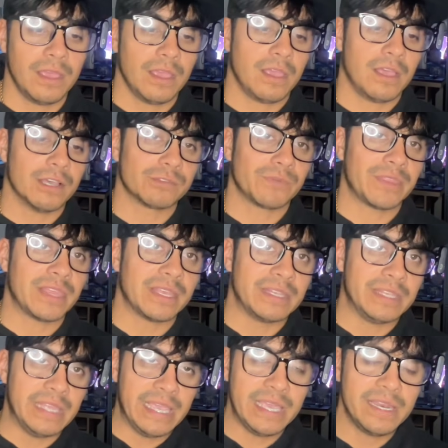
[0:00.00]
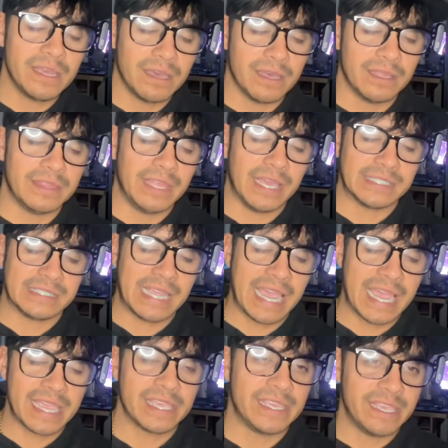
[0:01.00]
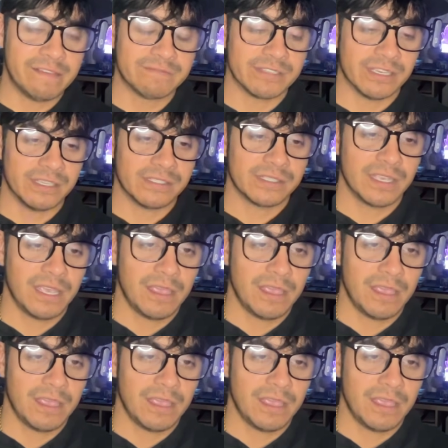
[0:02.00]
Because with the data that tag gives us,